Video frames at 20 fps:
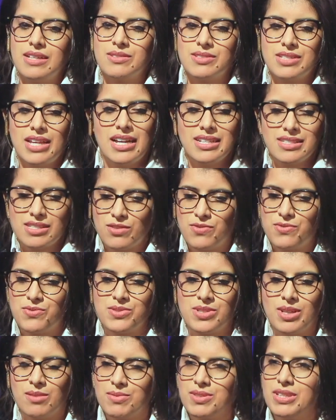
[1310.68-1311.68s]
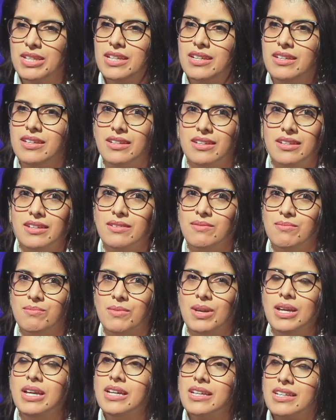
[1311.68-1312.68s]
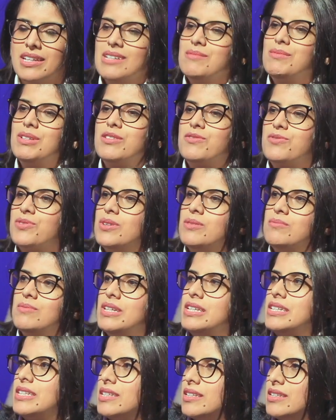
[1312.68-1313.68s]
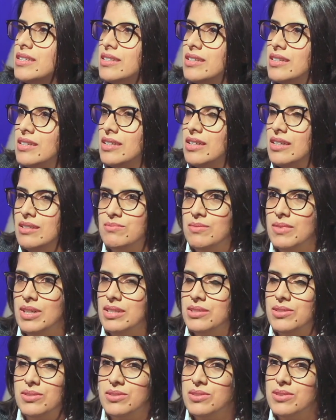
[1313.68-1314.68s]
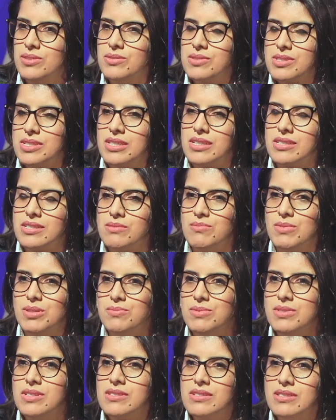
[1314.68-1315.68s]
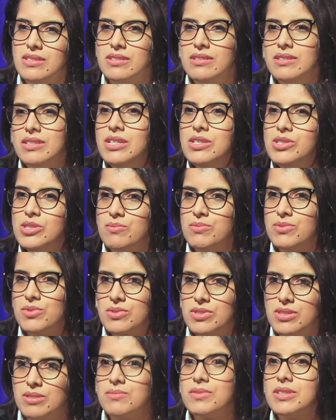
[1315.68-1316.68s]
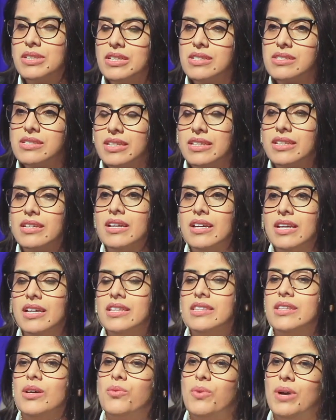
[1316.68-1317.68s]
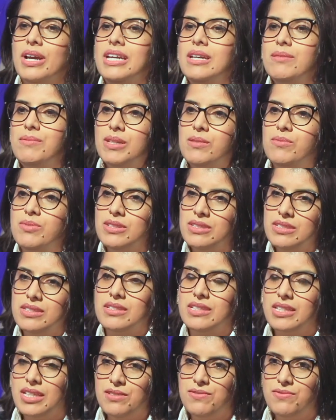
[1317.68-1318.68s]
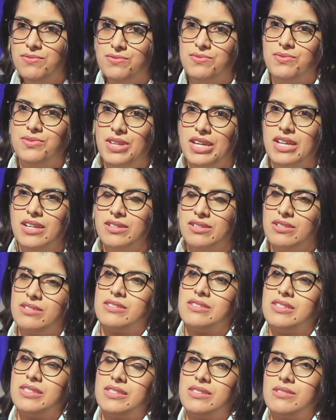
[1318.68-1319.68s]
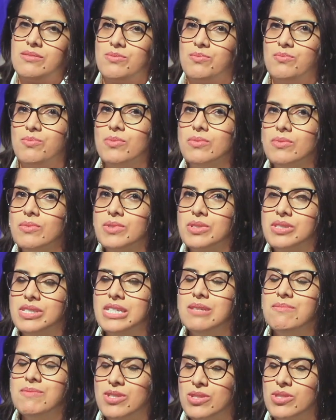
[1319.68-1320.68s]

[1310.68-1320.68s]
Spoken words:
as if something coming from like I don't know, it's like suburbans in Egypt or something. It's like the way people live there seems